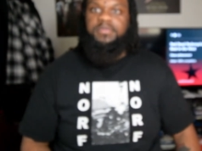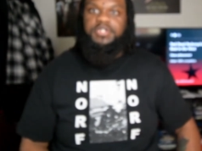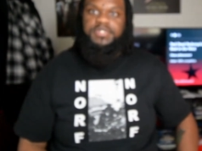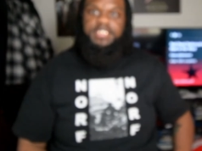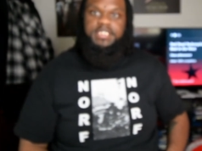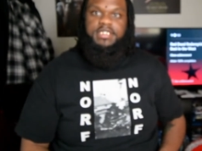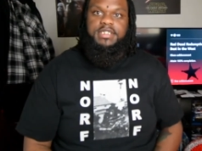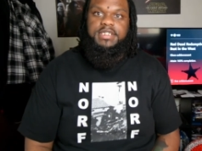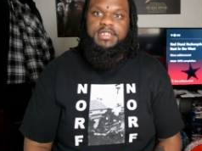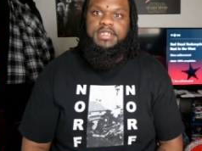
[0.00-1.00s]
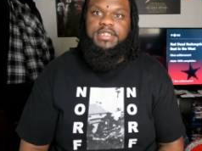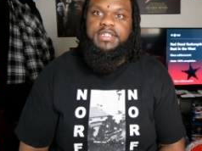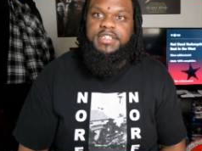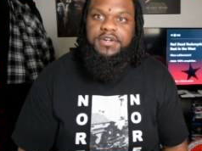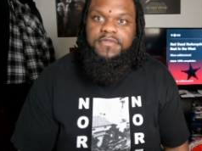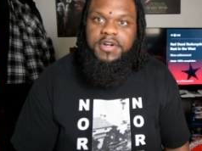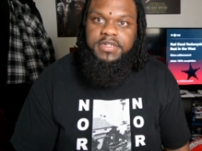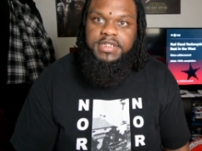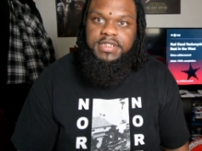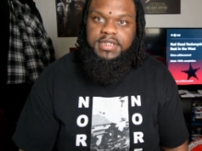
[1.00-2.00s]
I posted on
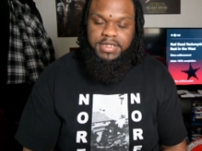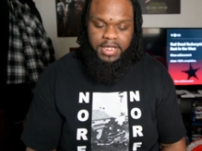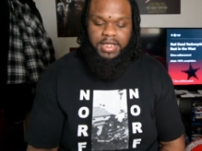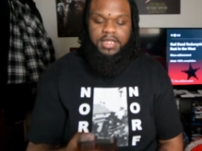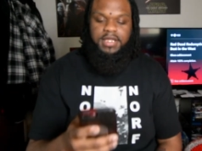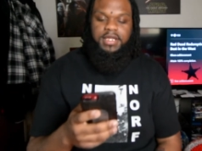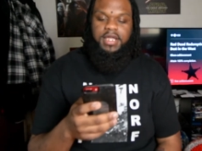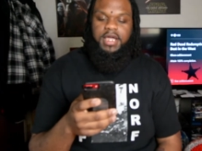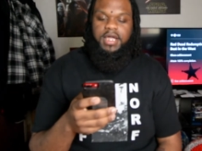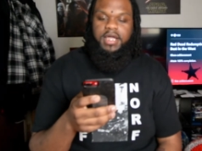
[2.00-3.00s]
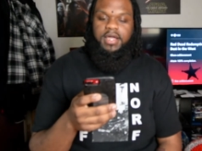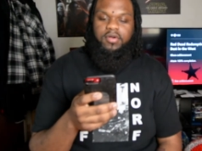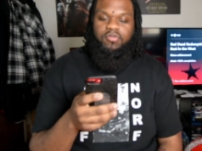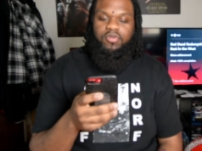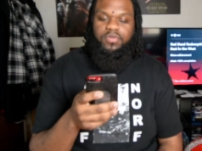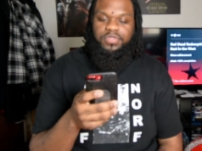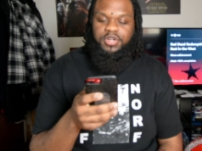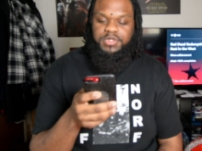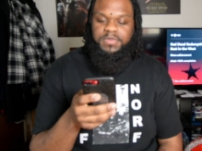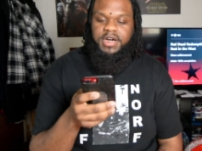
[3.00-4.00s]
Focus, yeah.
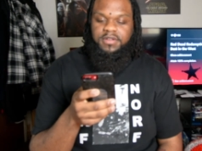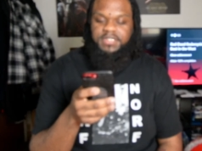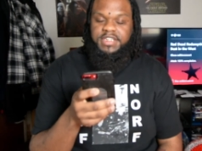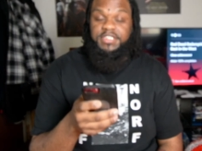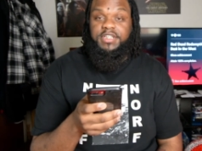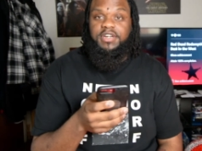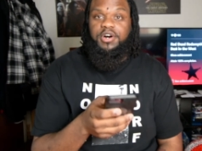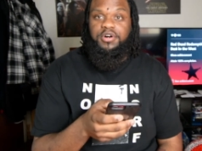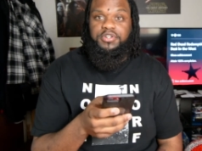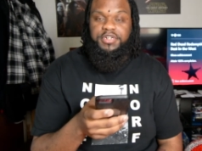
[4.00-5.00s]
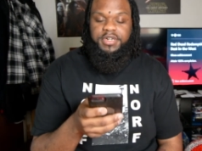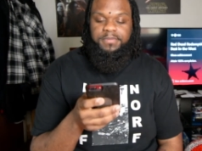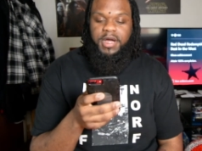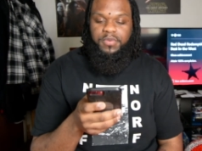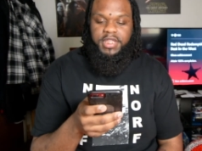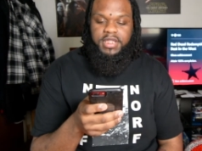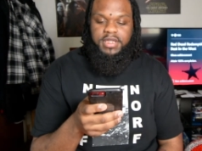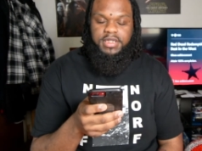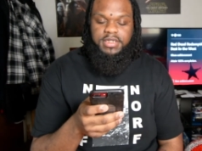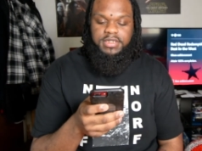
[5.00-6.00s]
Those models I took all during my week
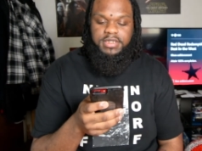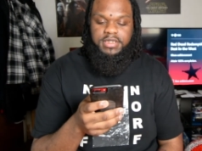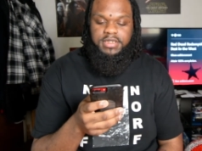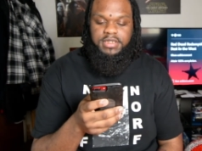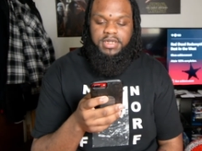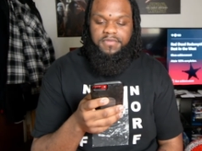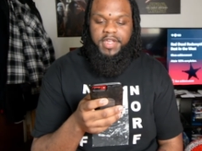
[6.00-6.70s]
on